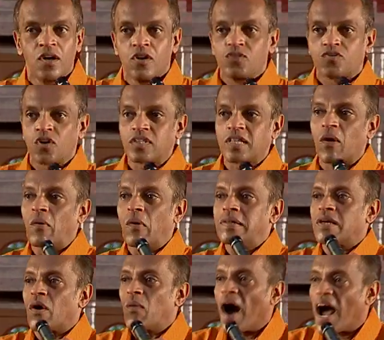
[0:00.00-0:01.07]
So
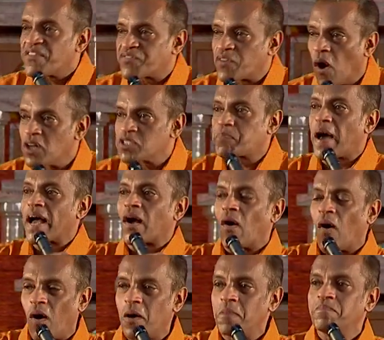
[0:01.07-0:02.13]
the wife goes back
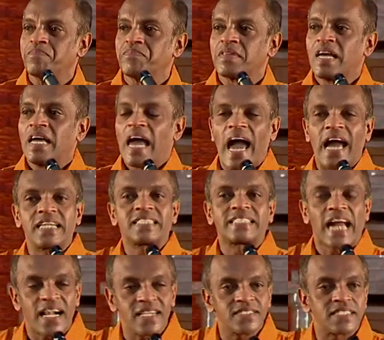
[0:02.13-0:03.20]
home and
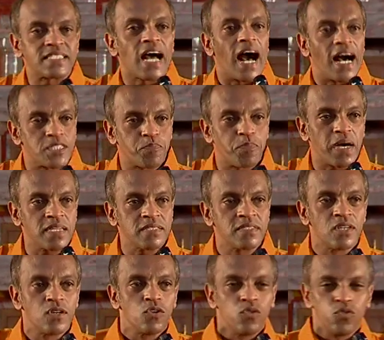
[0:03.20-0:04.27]
tells the husband,
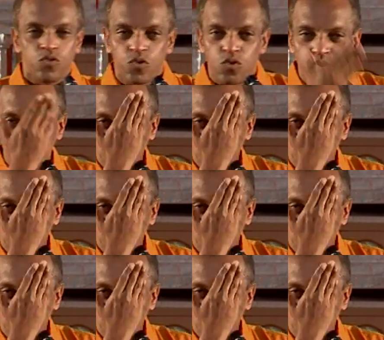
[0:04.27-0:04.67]
you